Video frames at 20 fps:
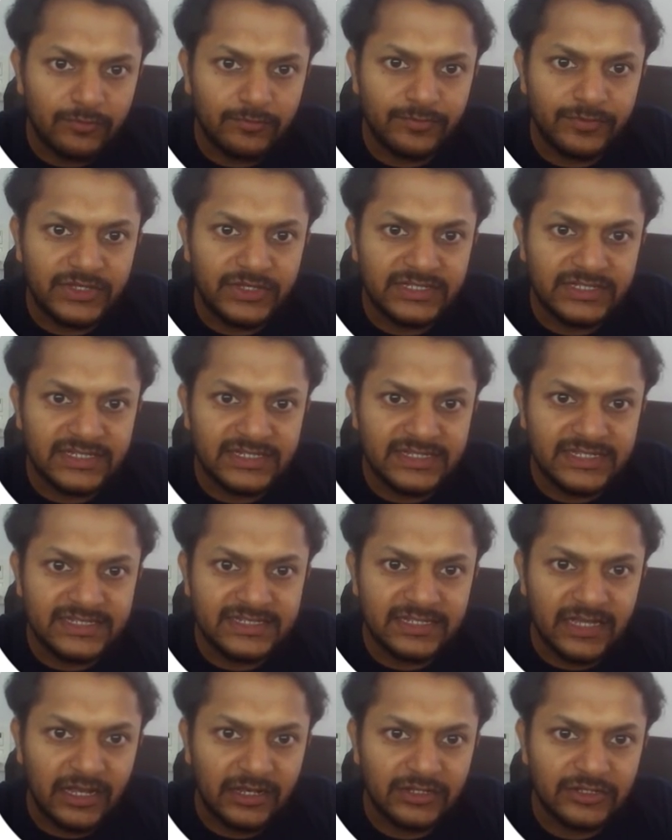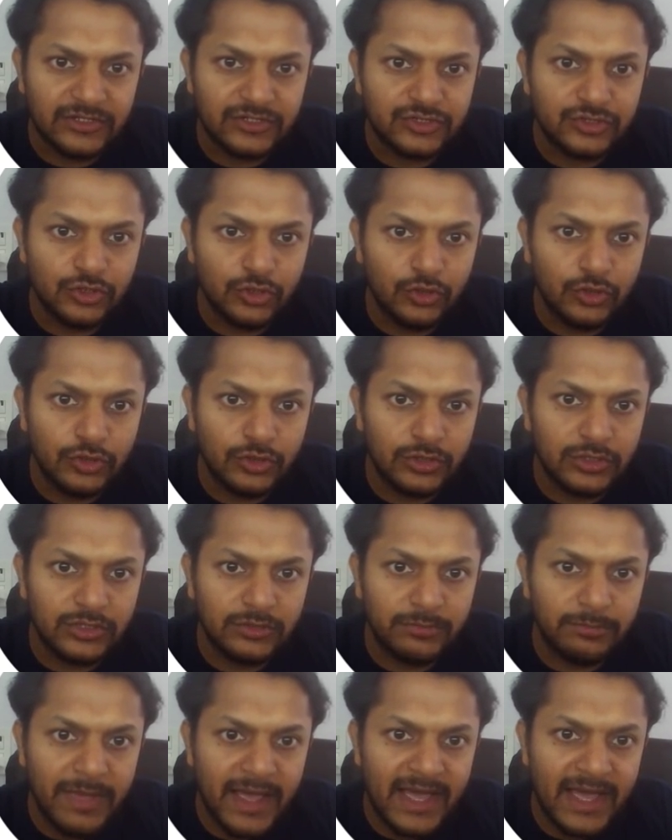this is the sun so the
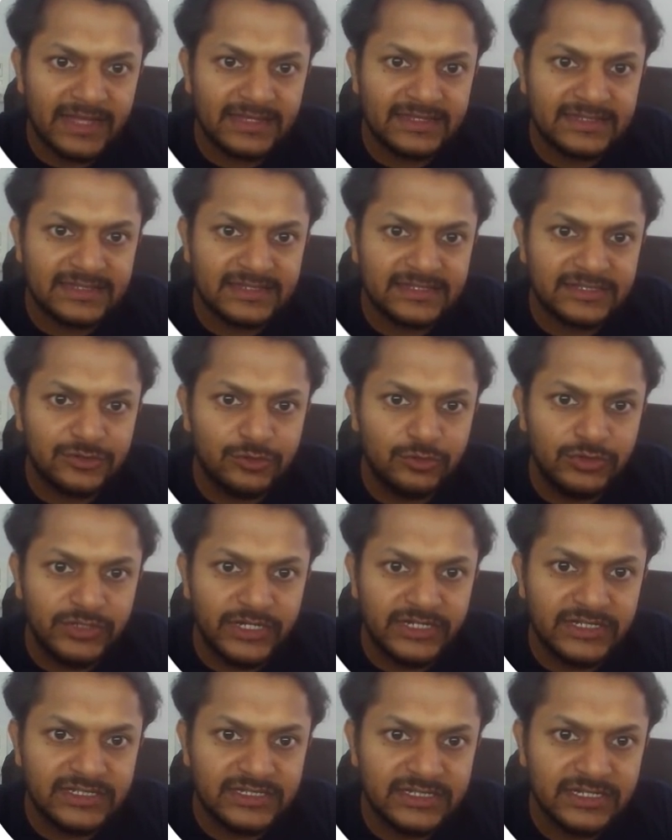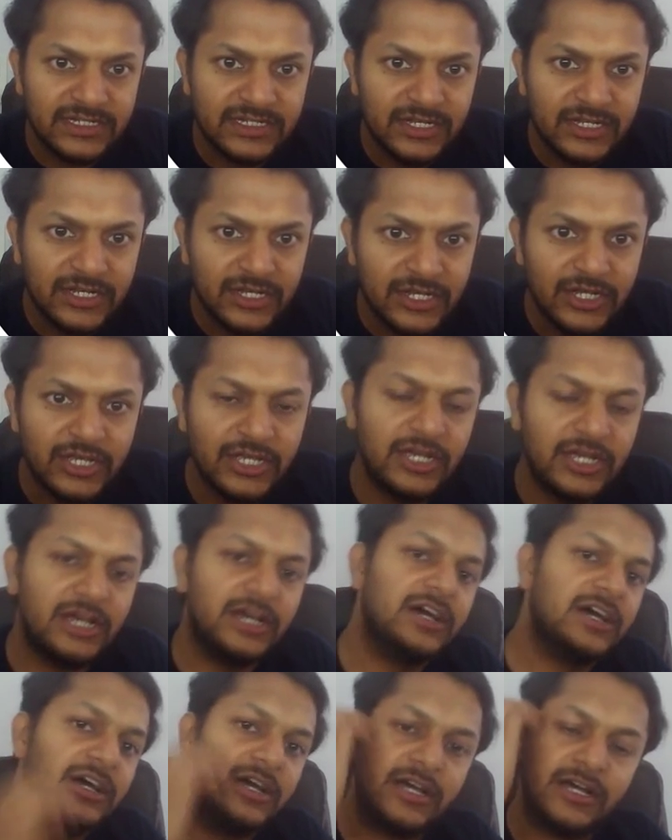maths students
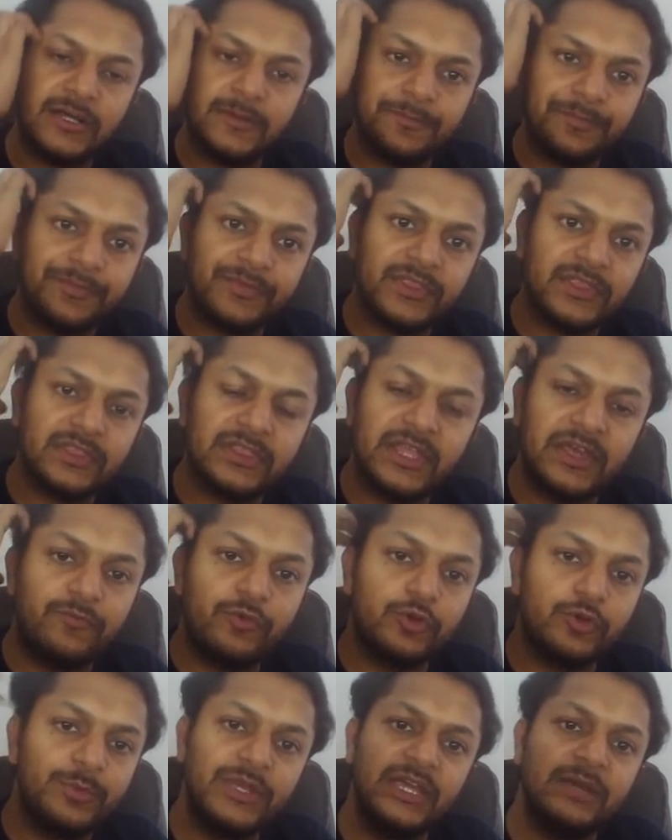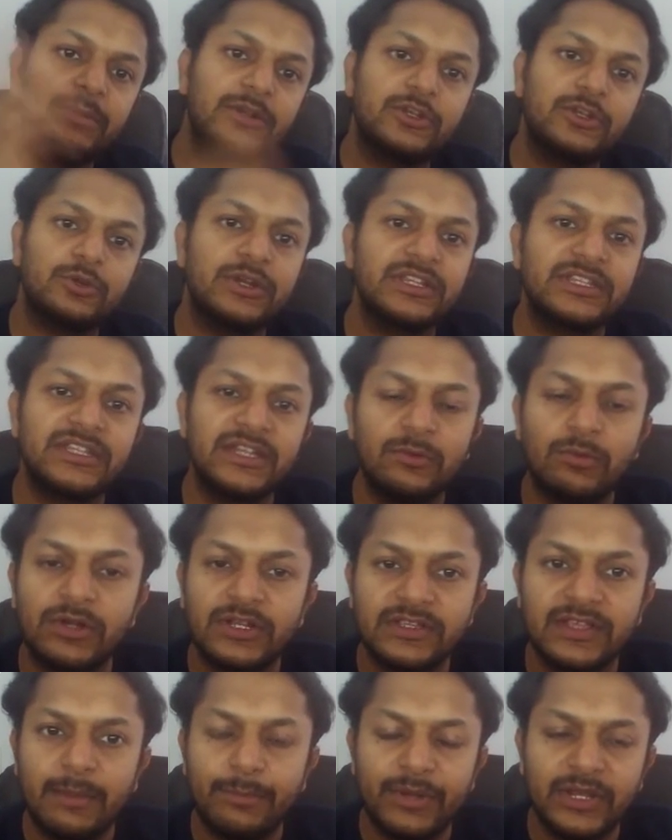um, they would be able to understand what
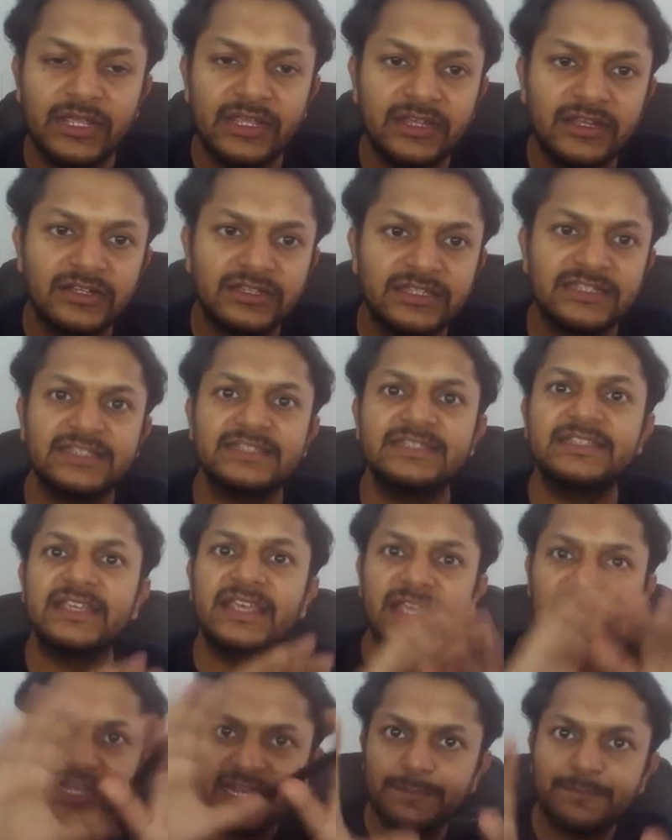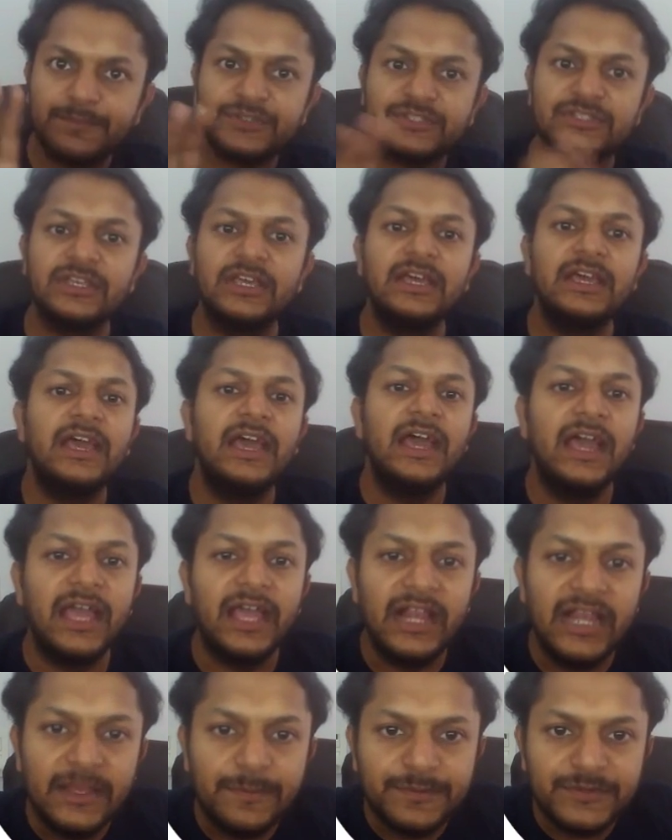is happening here this is the ellipse
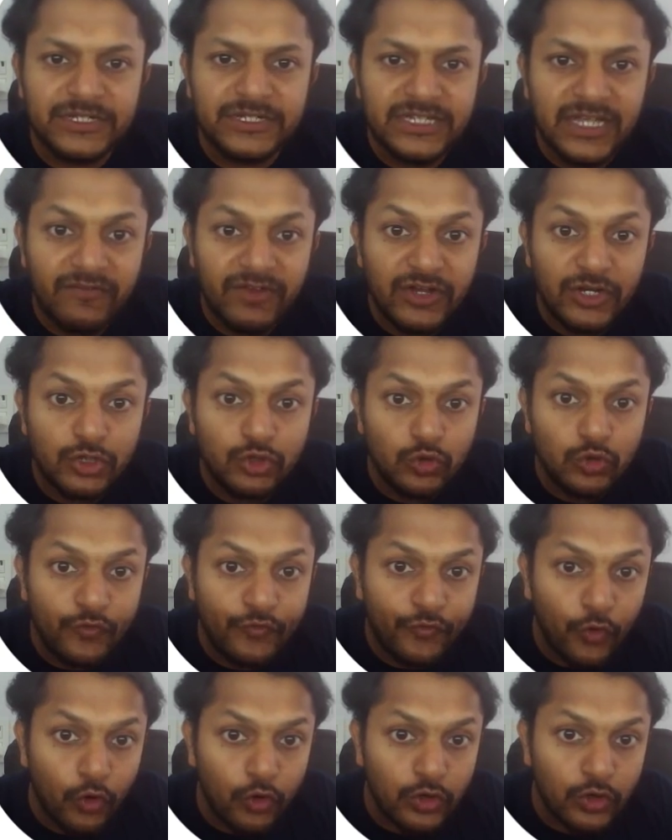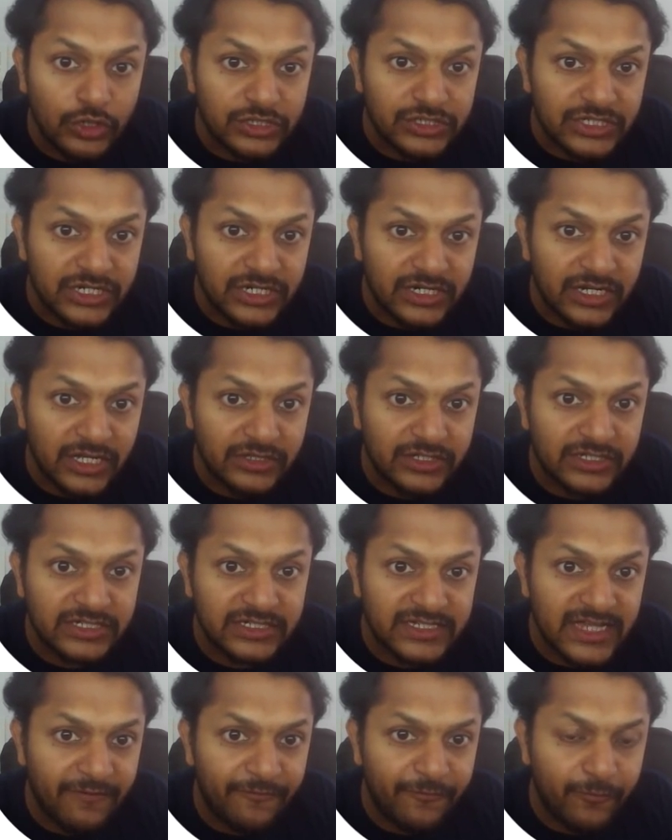ellipse is having two focus here now this
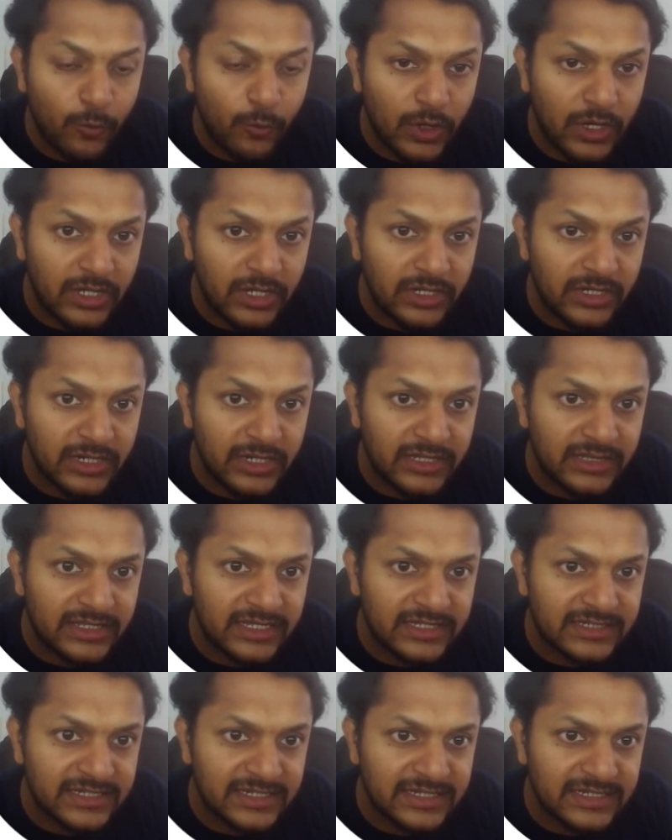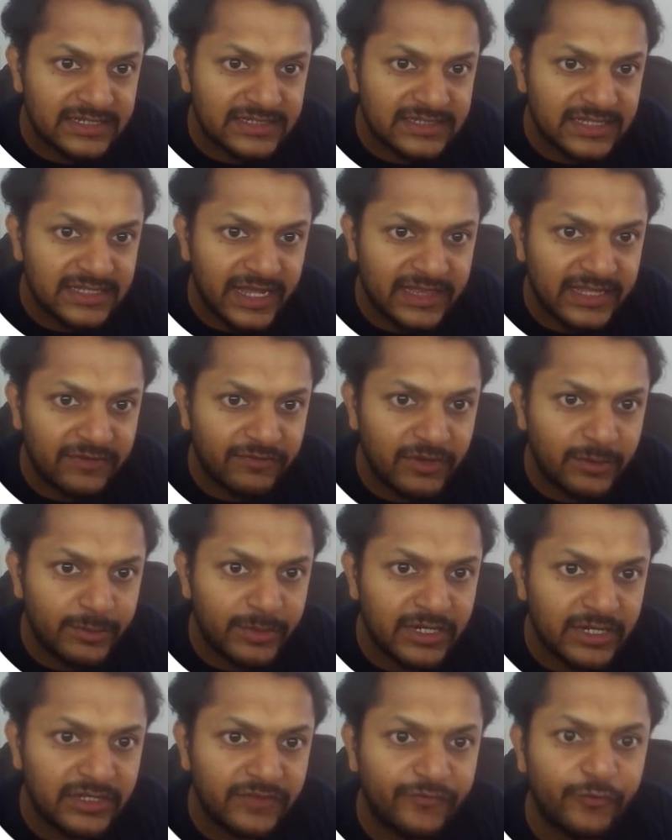is f1 this is like there will be
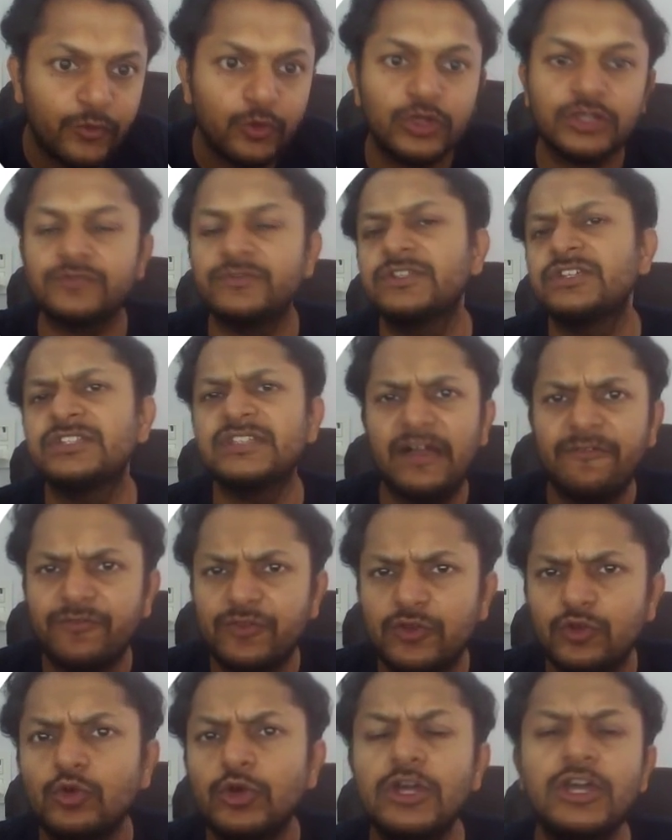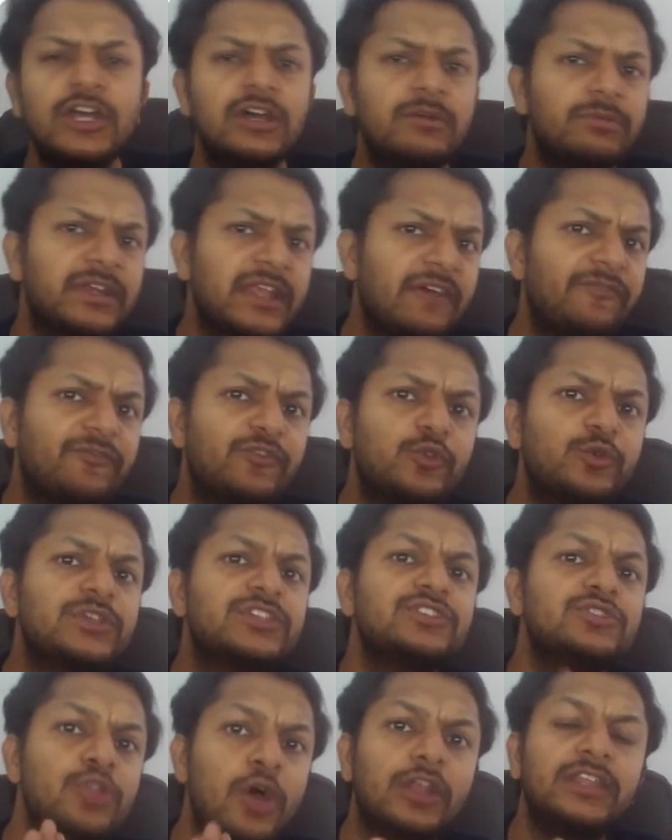another focus which is f2 but f2 is
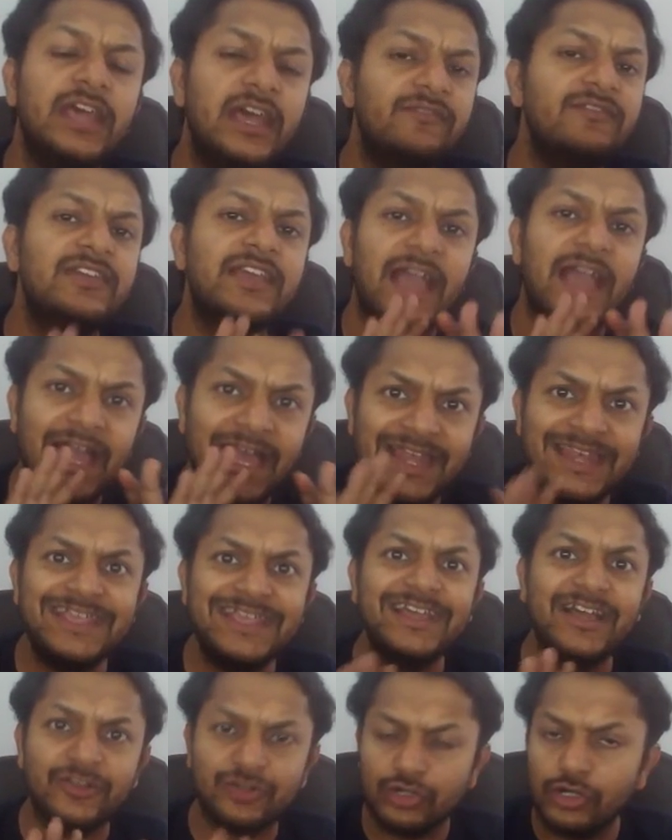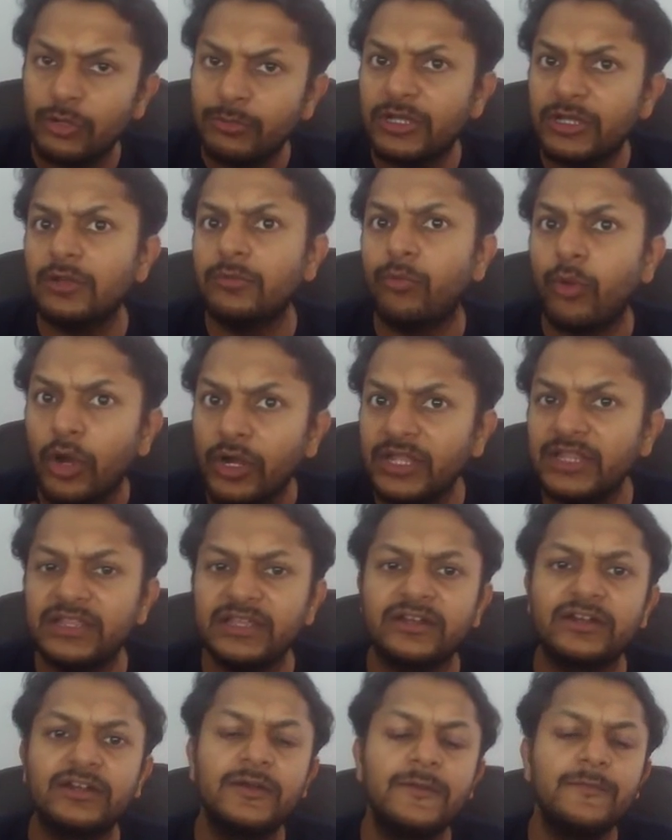not having any astronomical body
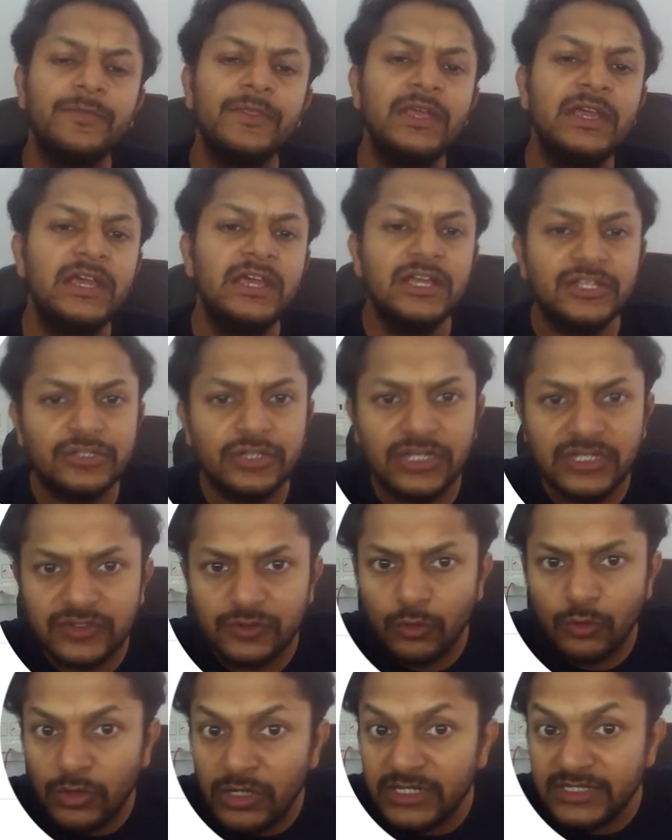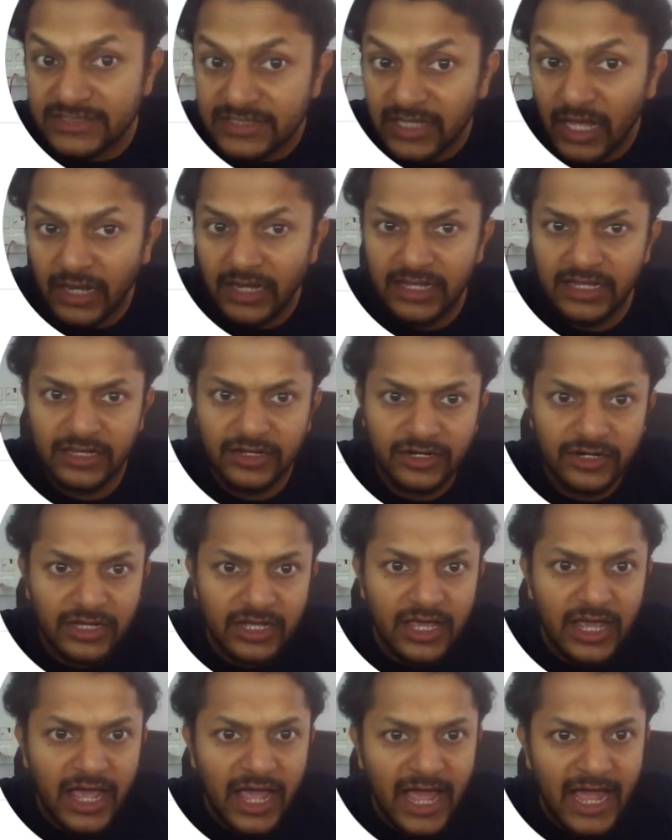there so it's only sun
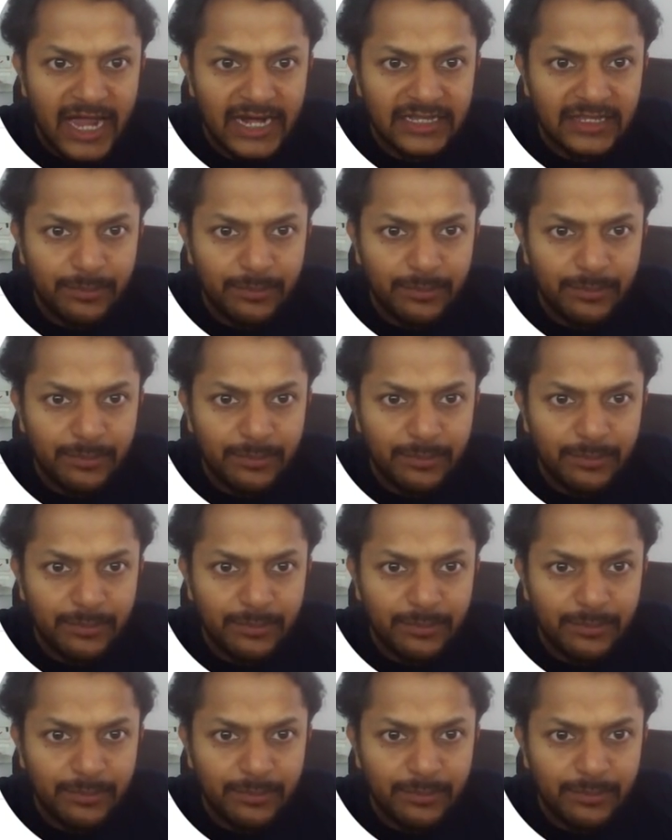here and